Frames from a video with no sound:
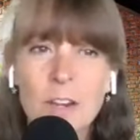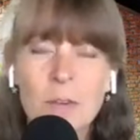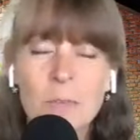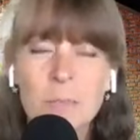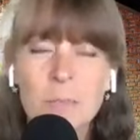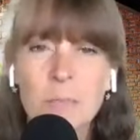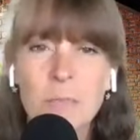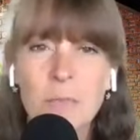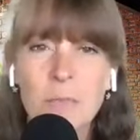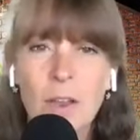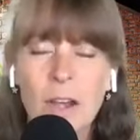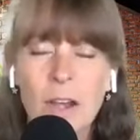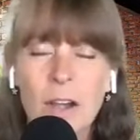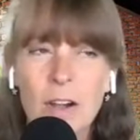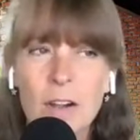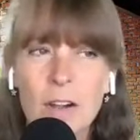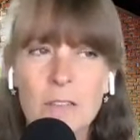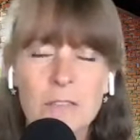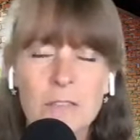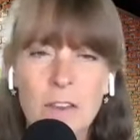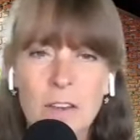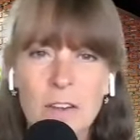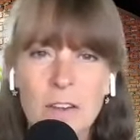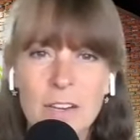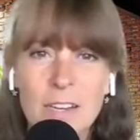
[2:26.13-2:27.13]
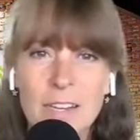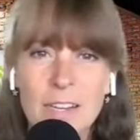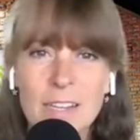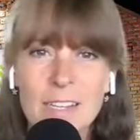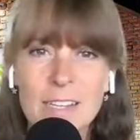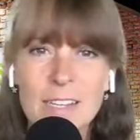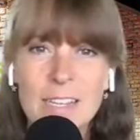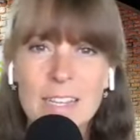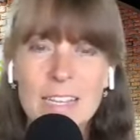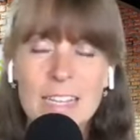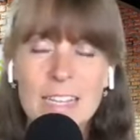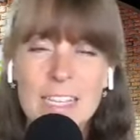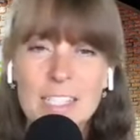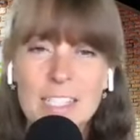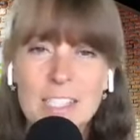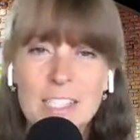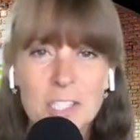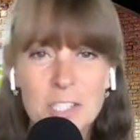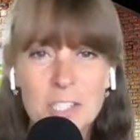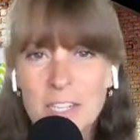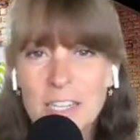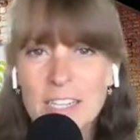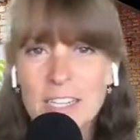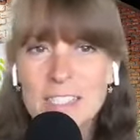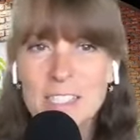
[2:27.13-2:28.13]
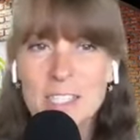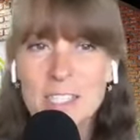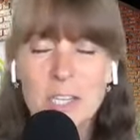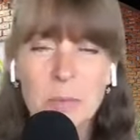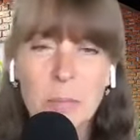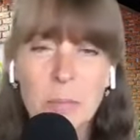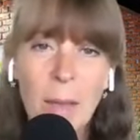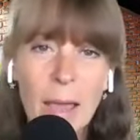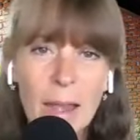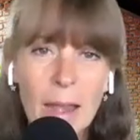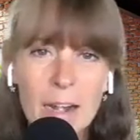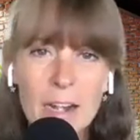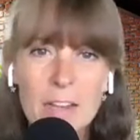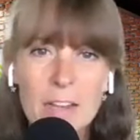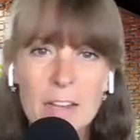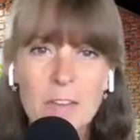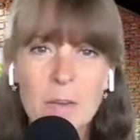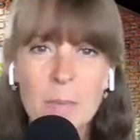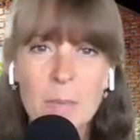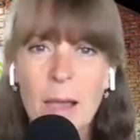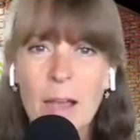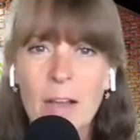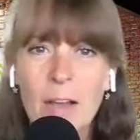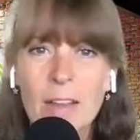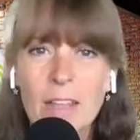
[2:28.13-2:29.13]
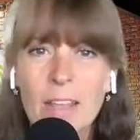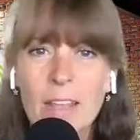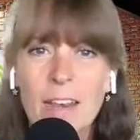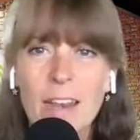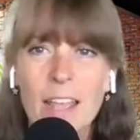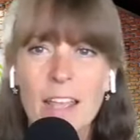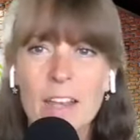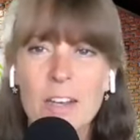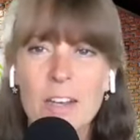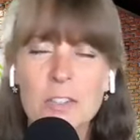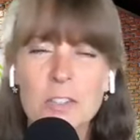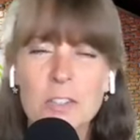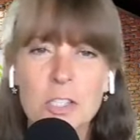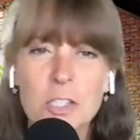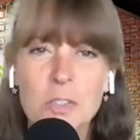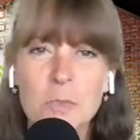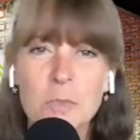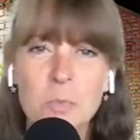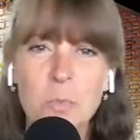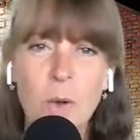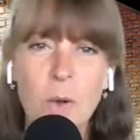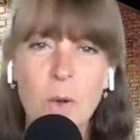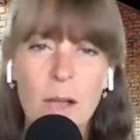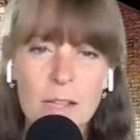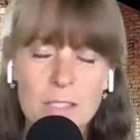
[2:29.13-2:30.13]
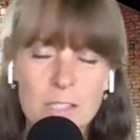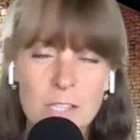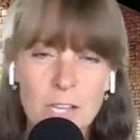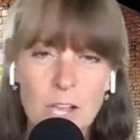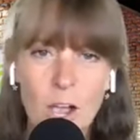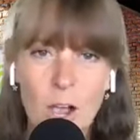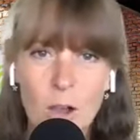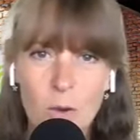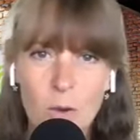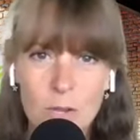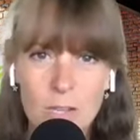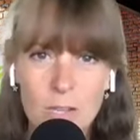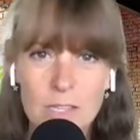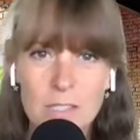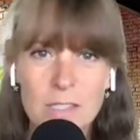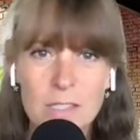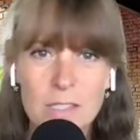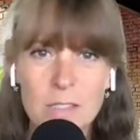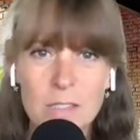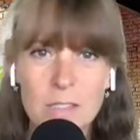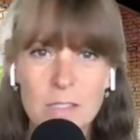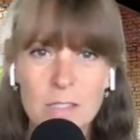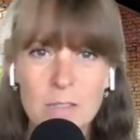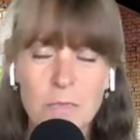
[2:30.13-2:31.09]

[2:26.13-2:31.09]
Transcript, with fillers: and are very serious and competitive about it and just want to always